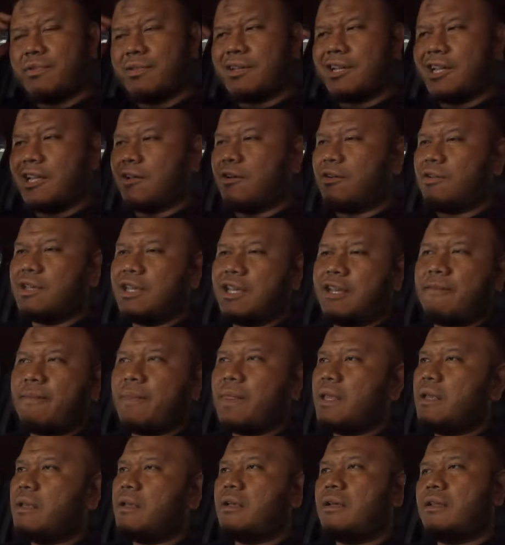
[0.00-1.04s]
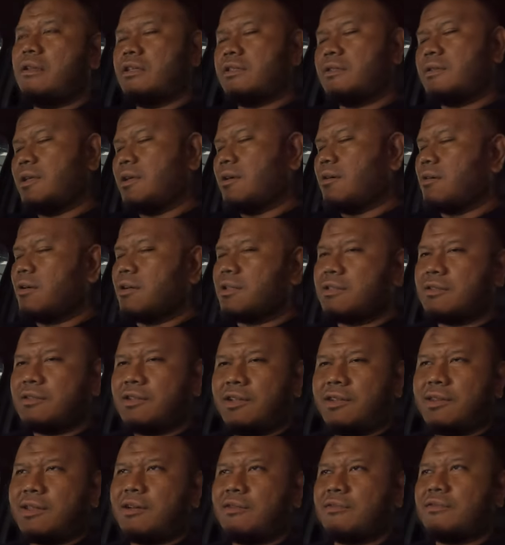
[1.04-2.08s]
It's like, okay, this thing costs
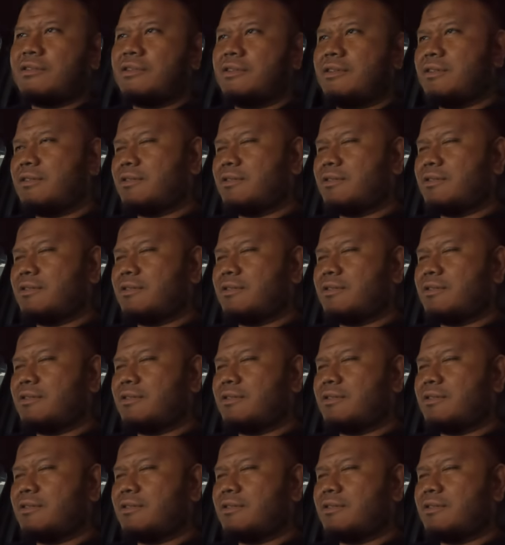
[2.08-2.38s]
3,000,